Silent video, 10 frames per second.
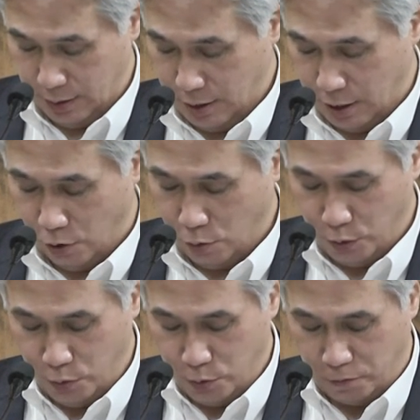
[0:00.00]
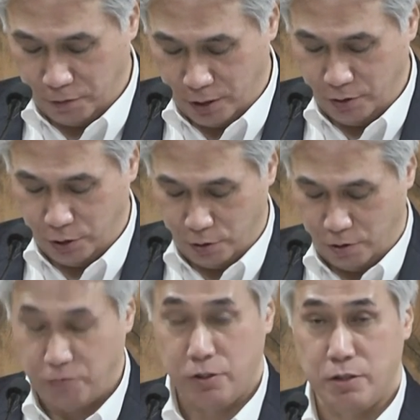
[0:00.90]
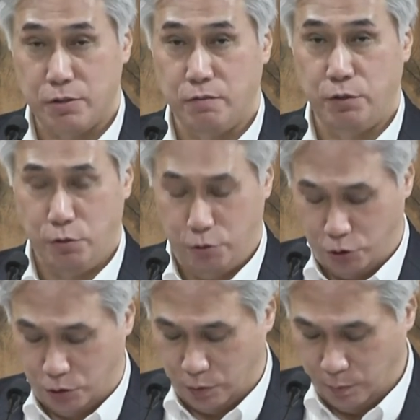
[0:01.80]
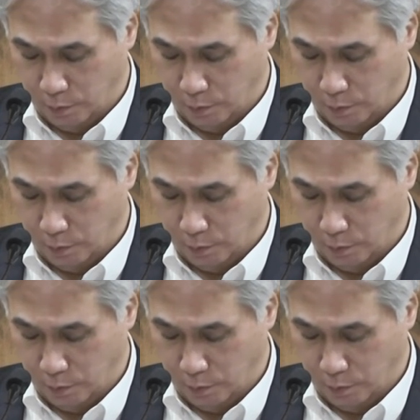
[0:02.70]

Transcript: I hope you will find this conference of use